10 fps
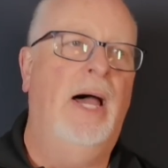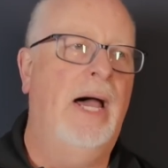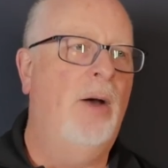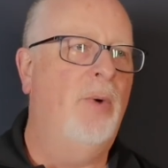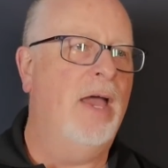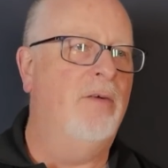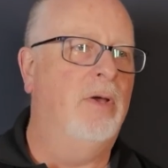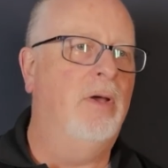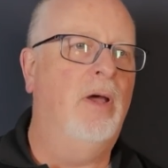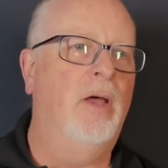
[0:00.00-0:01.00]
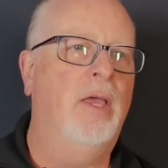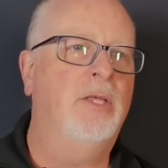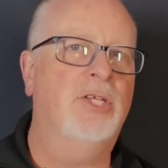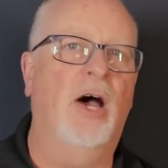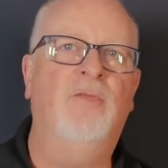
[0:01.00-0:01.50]
Uh, we have a, a,
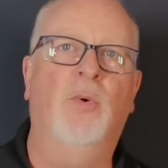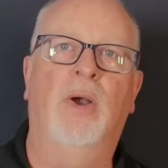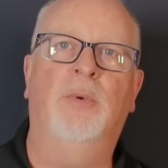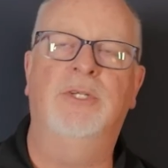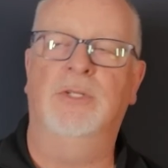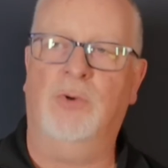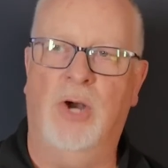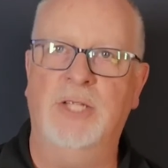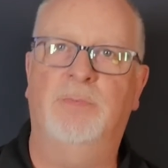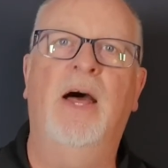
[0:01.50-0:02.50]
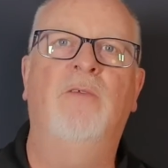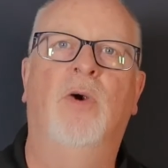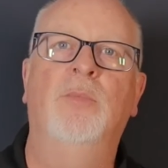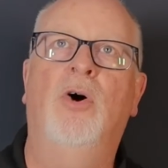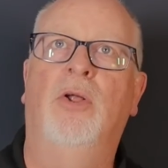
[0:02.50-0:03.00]
software which is
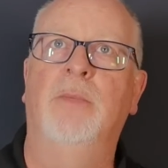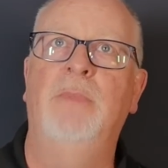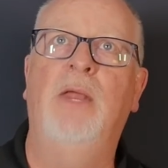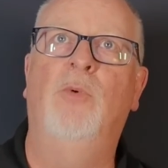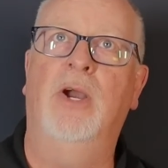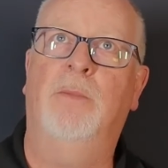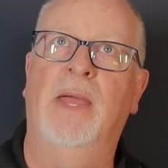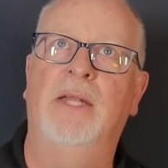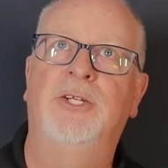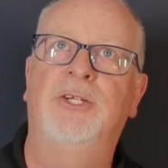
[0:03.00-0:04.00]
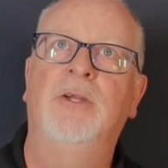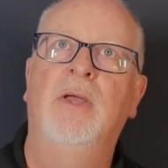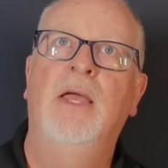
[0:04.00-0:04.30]
cross-platform called the MIDI Workbench.